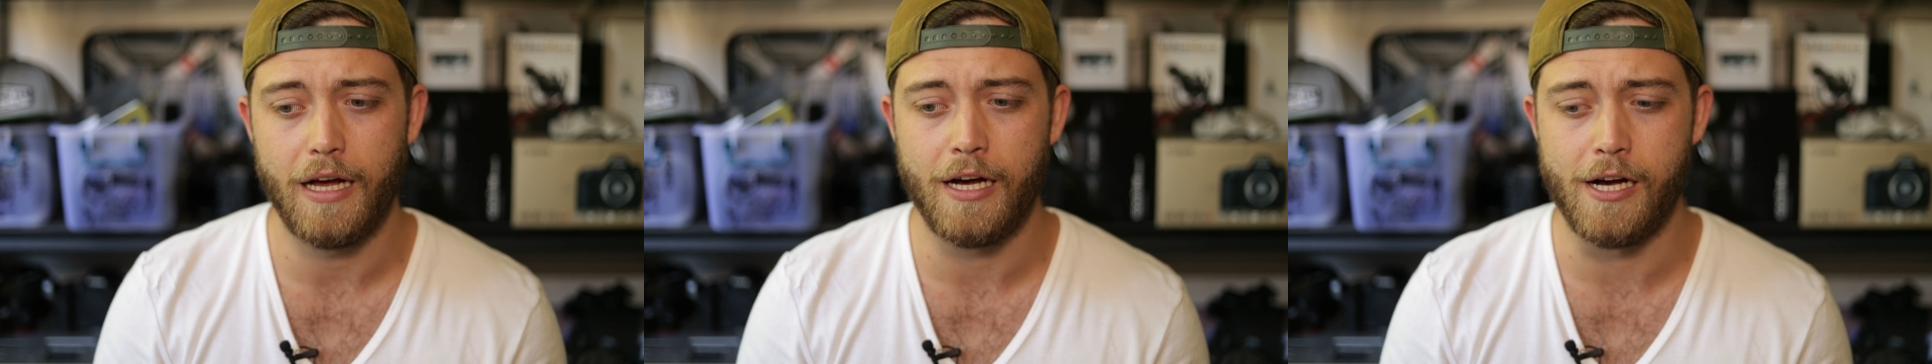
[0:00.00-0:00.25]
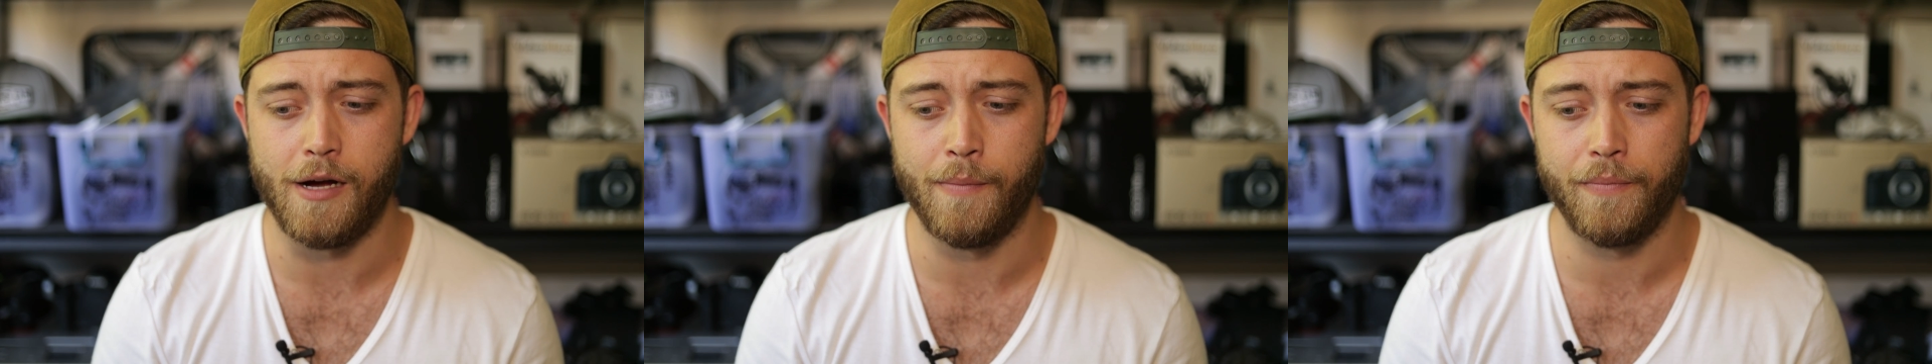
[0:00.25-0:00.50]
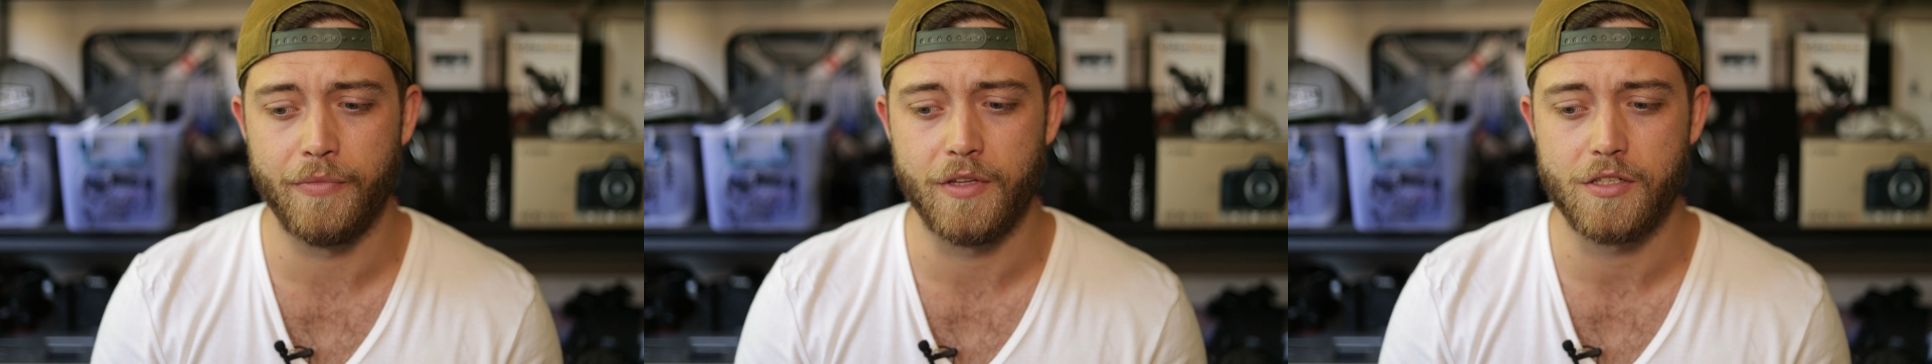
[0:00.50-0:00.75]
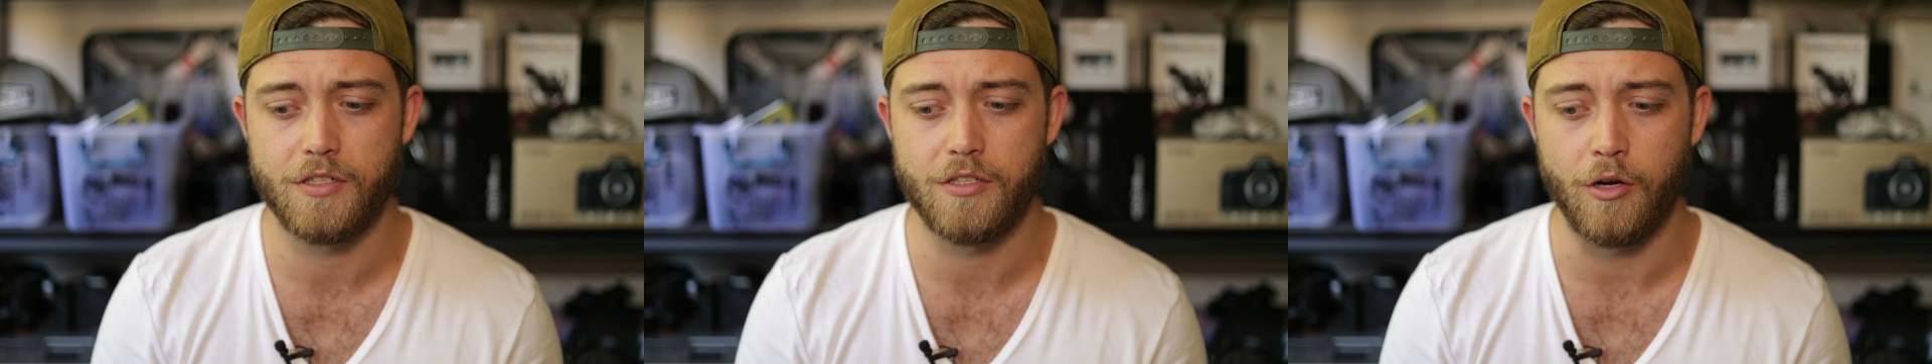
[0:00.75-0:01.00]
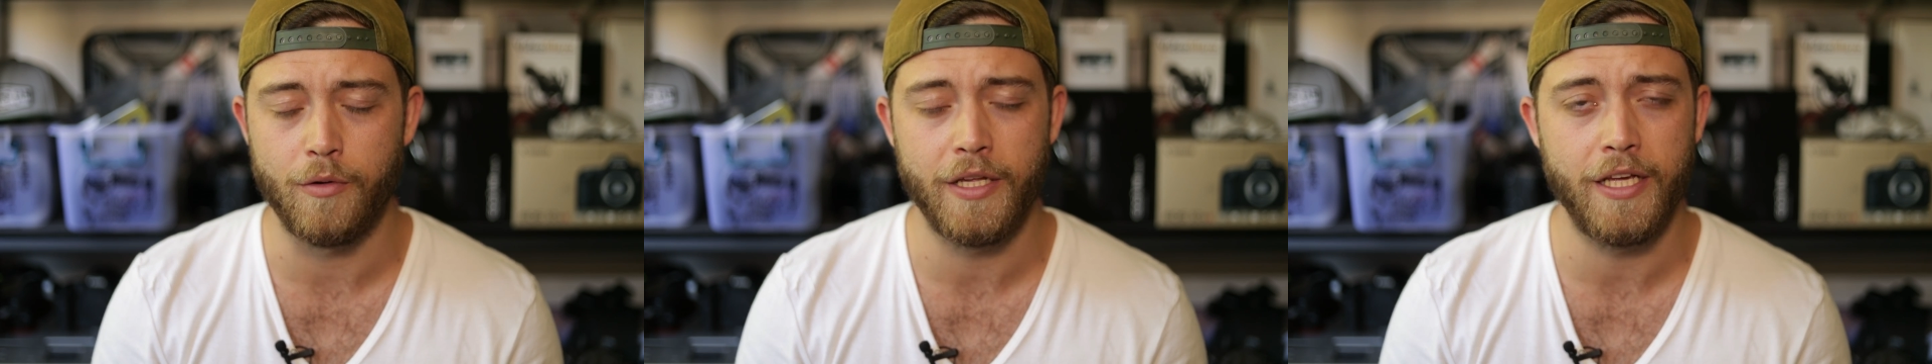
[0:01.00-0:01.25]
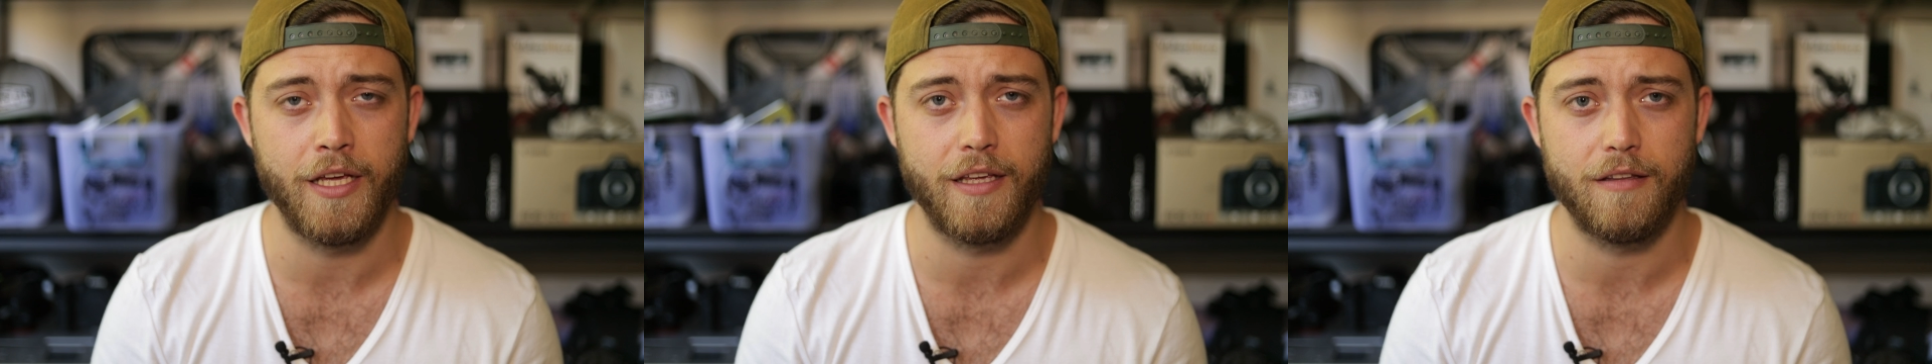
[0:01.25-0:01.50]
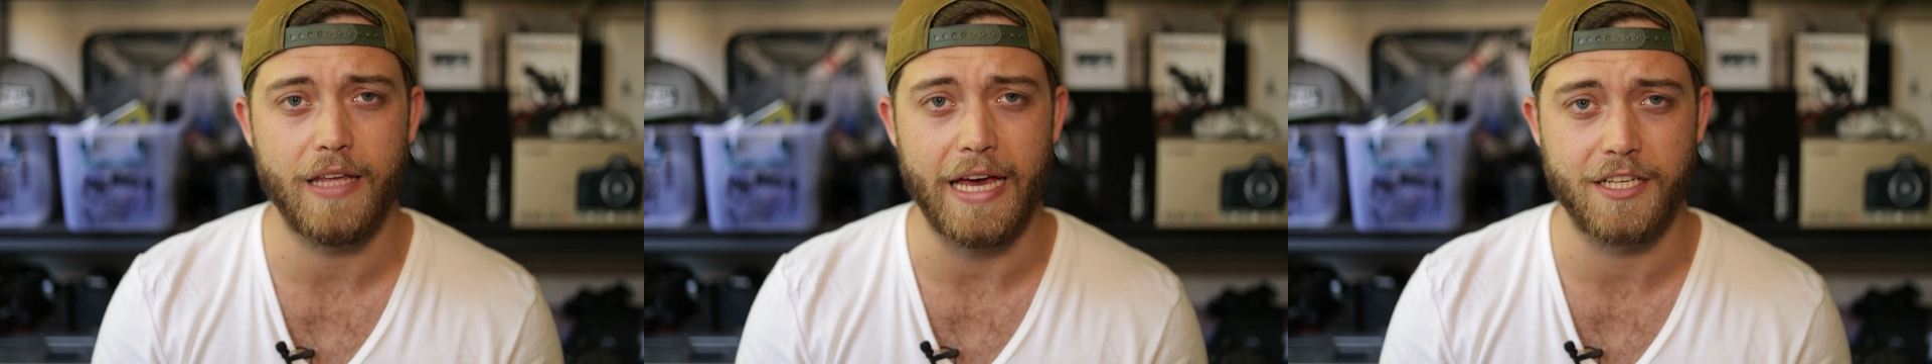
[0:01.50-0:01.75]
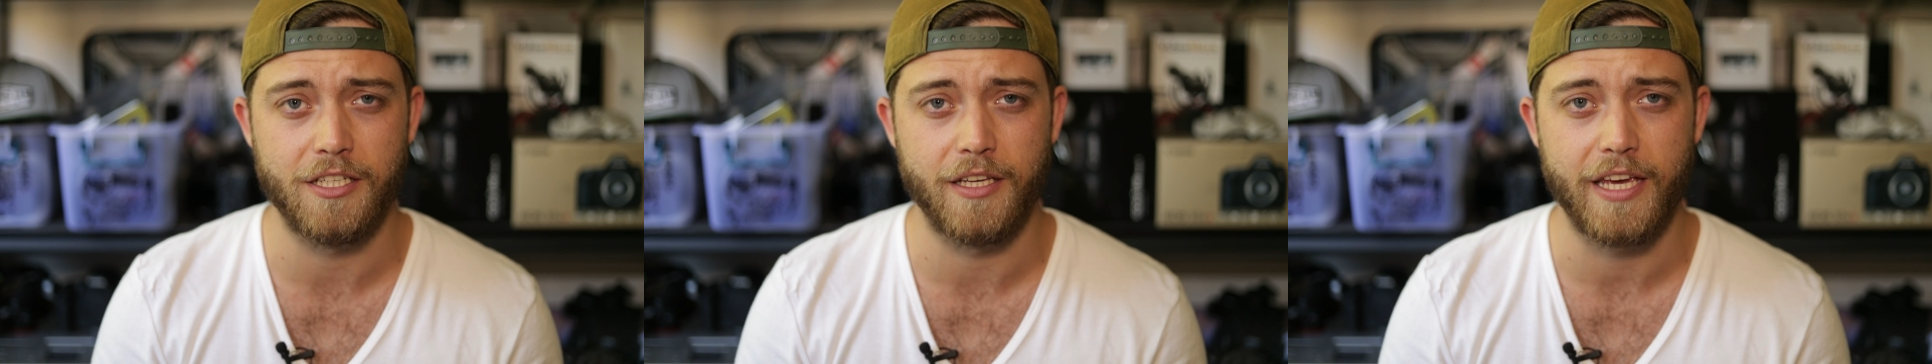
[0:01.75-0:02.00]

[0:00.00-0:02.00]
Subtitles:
The Sony action